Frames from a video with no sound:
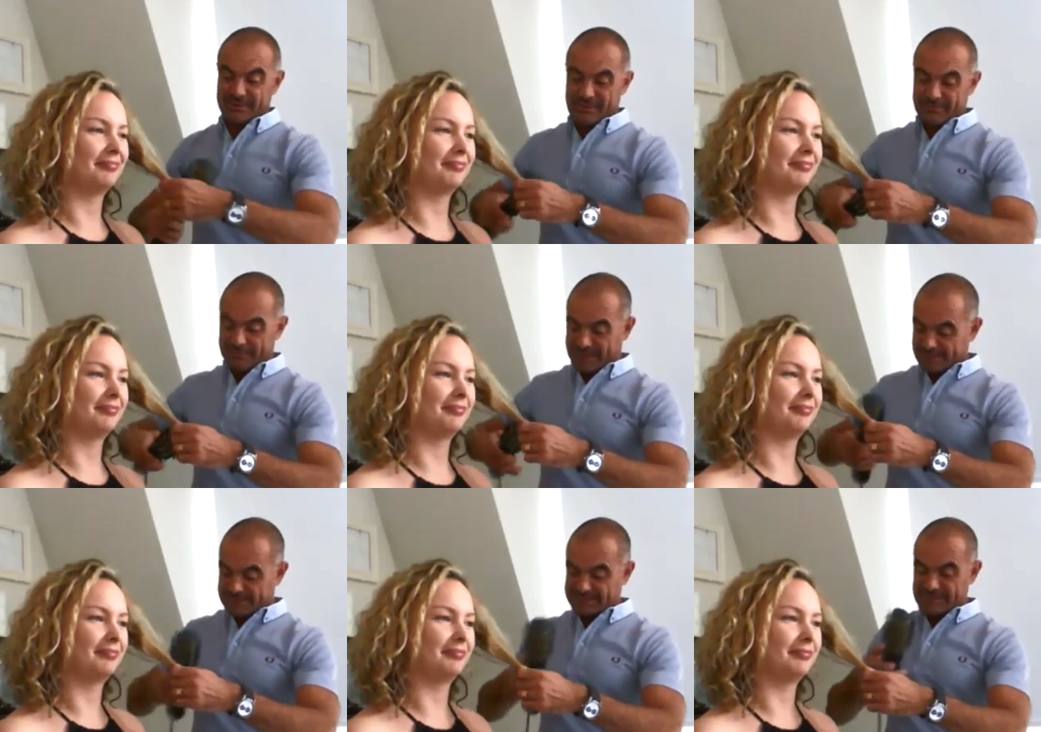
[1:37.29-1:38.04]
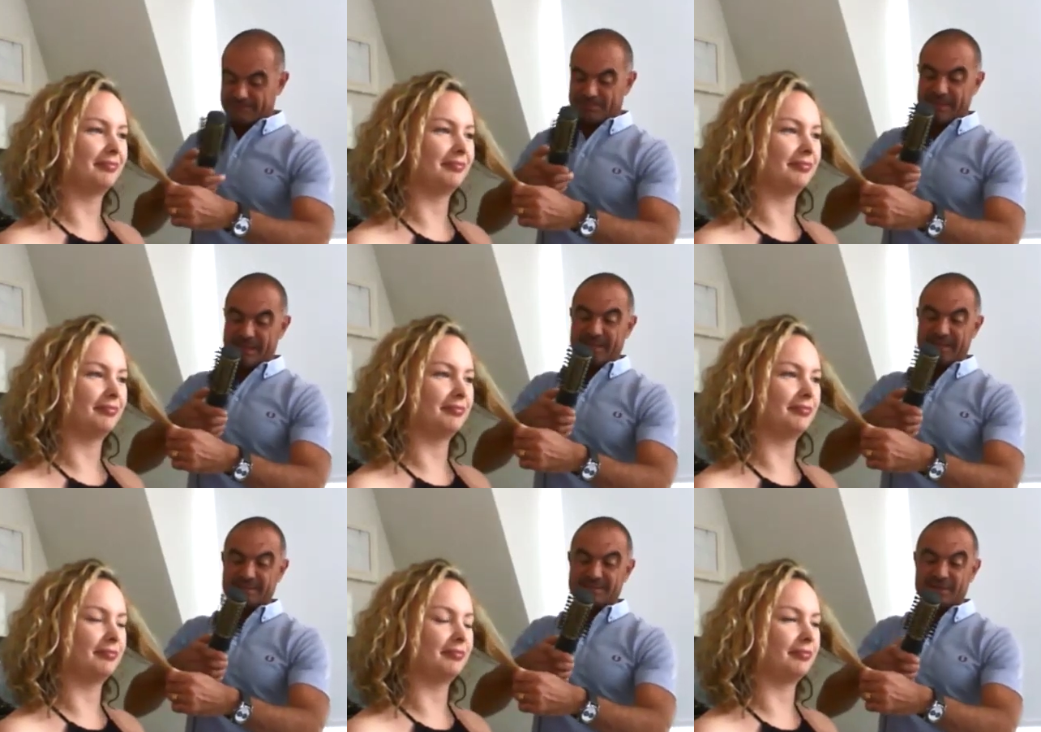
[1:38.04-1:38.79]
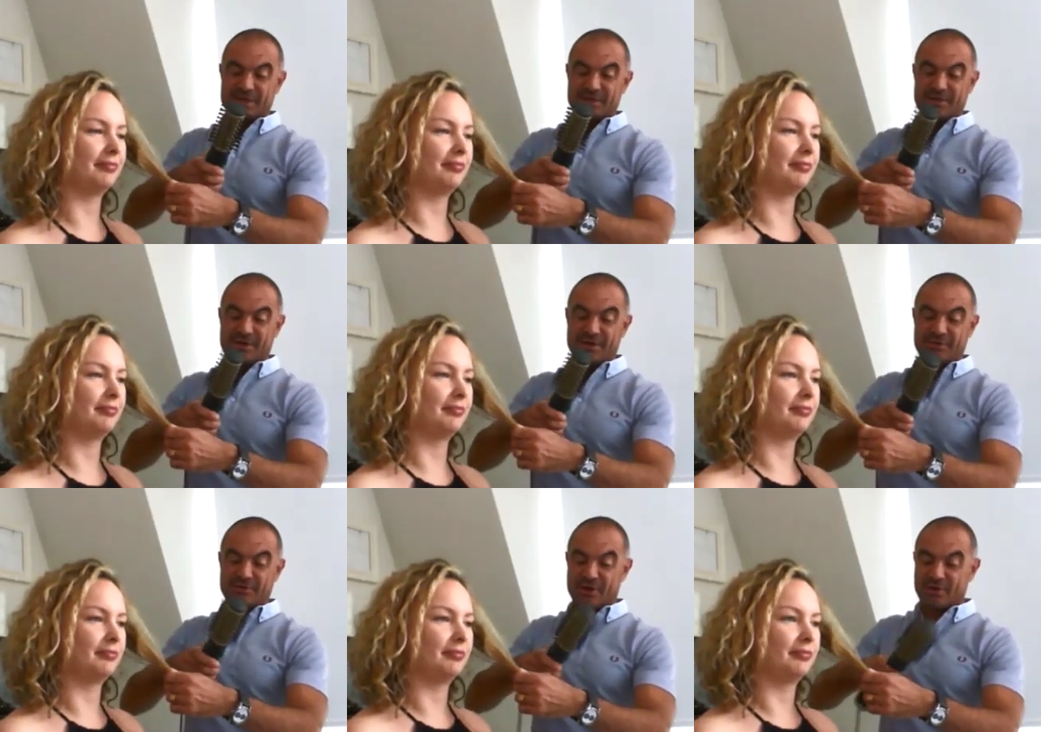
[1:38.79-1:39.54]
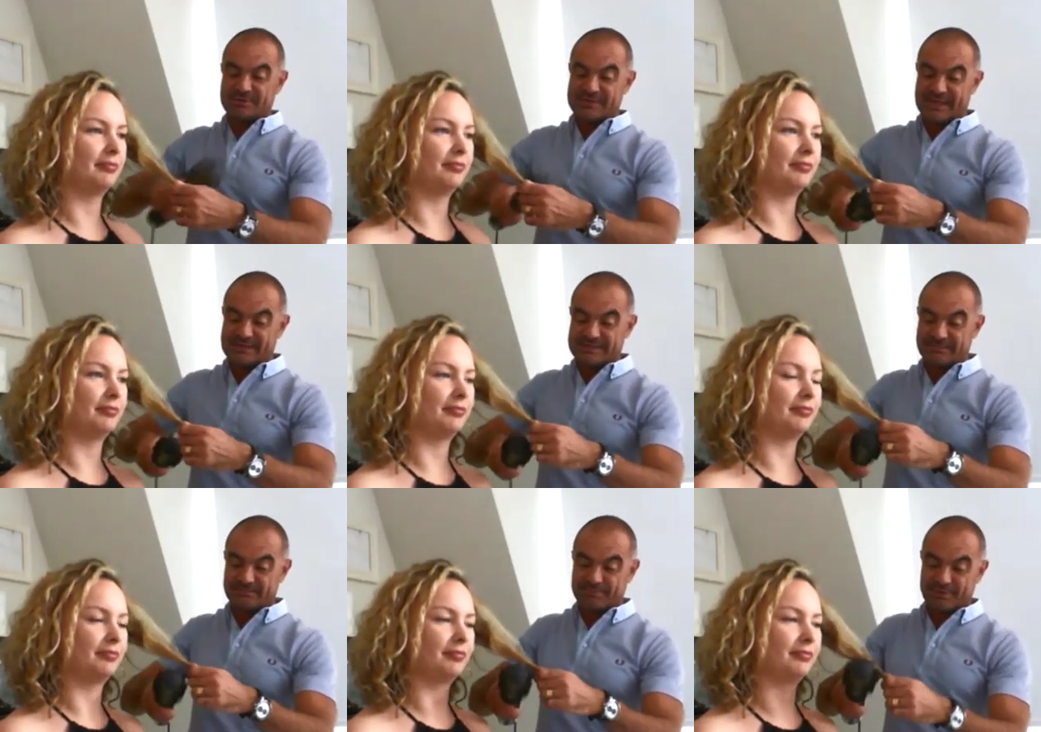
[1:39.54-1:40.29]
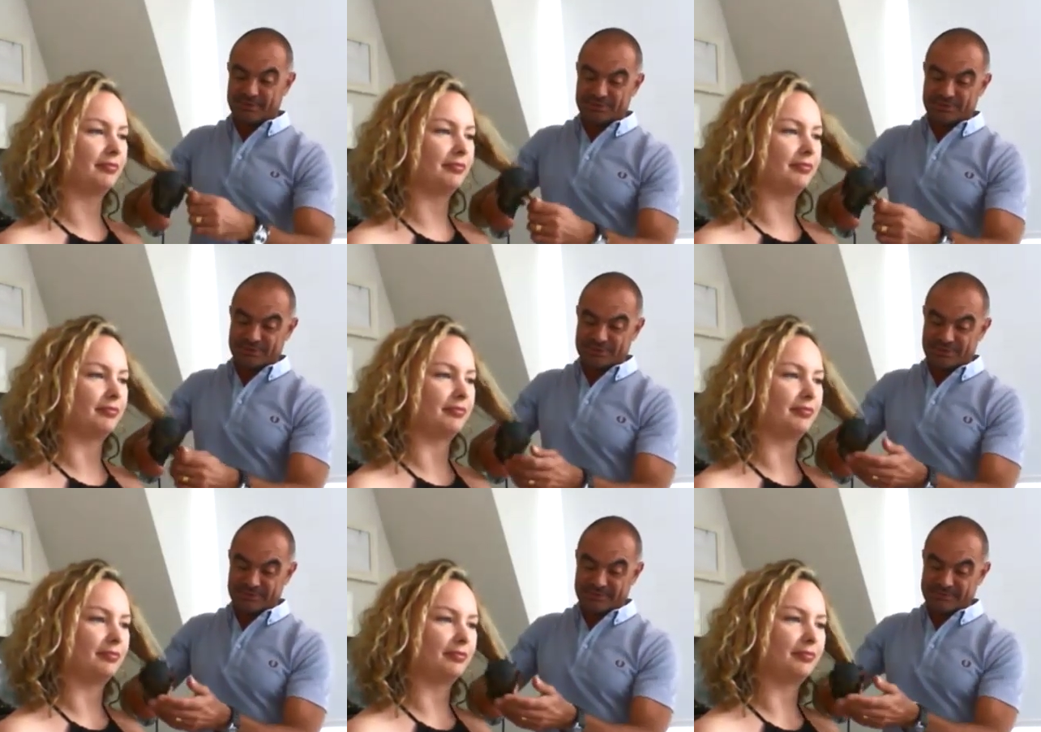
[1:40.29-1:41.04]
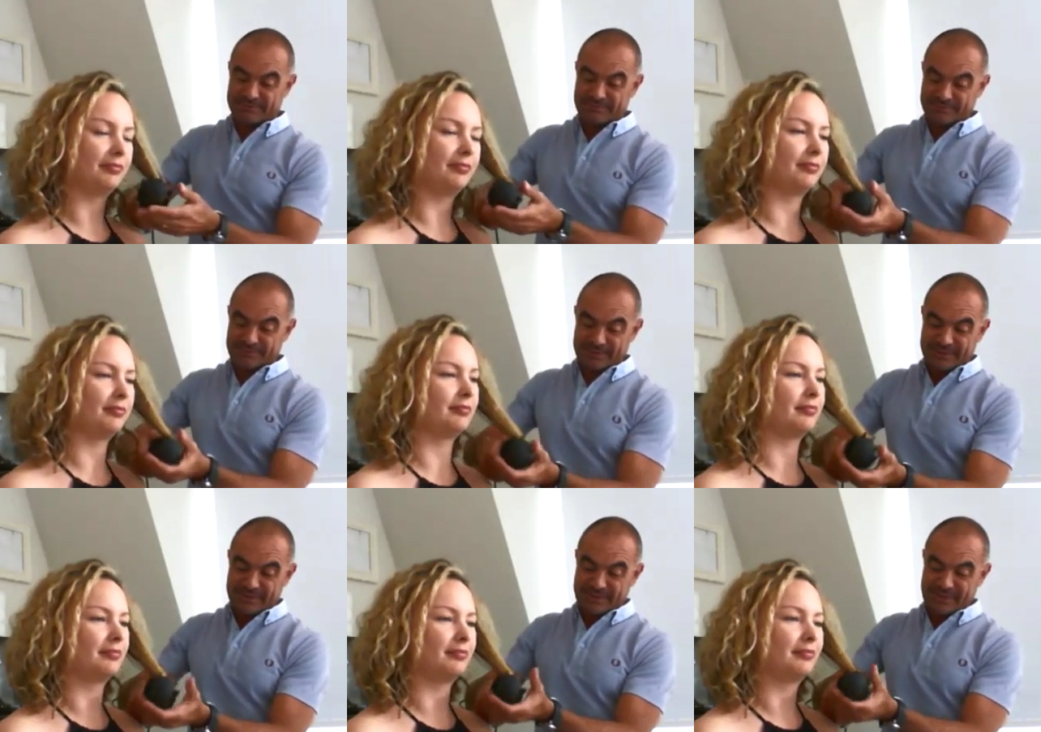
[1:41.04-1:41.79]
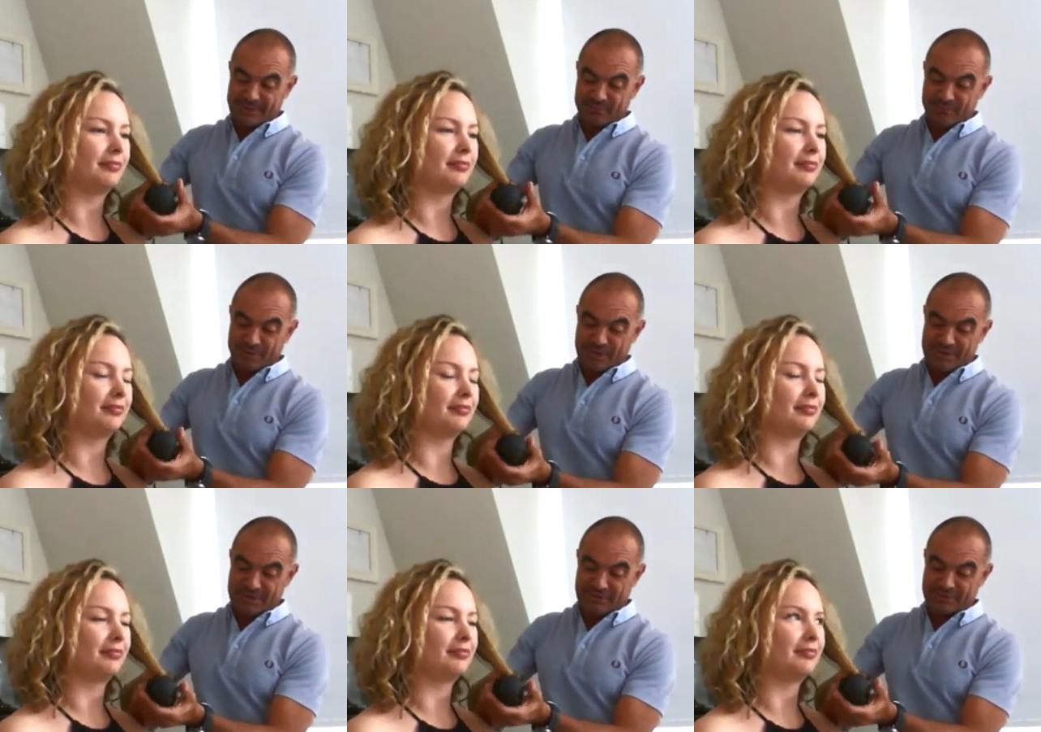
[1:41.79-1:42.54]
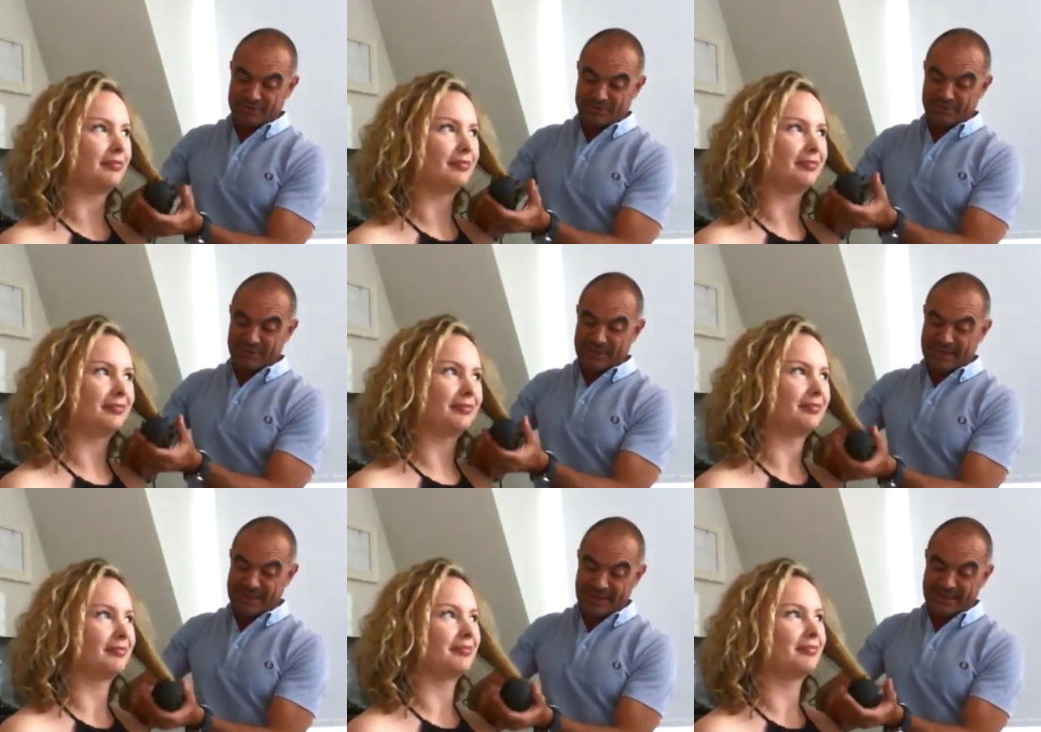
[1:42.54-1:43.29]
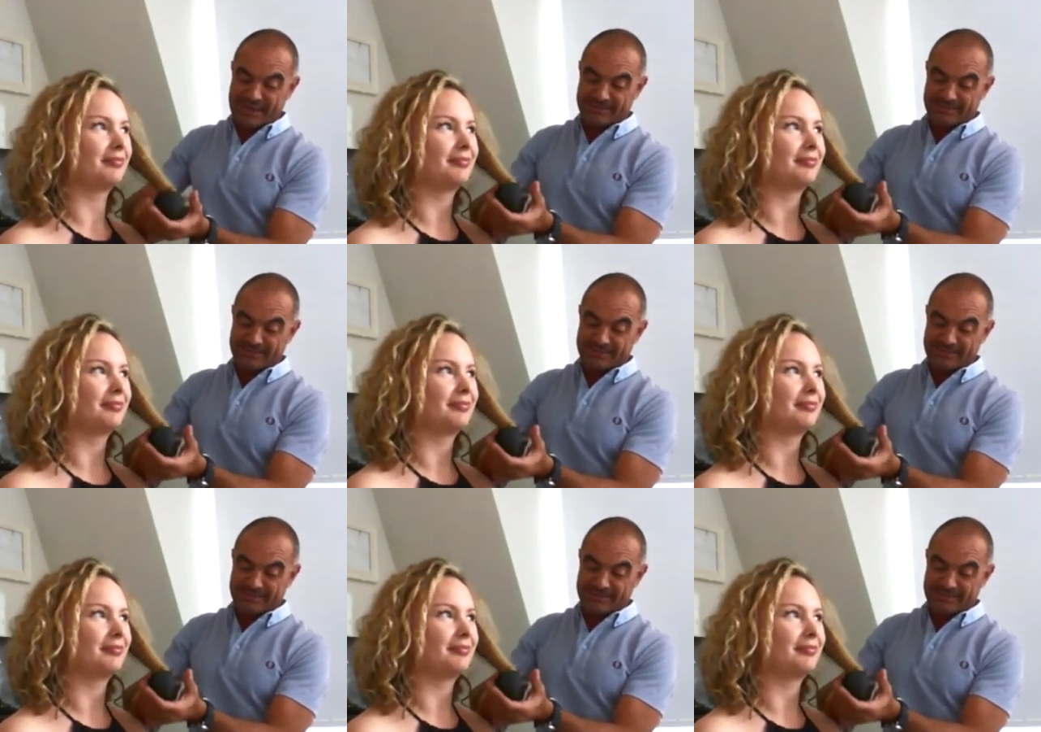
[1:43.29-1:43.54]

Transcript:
Speaker 1: And by simply turning on the rotating brush and working through the hair,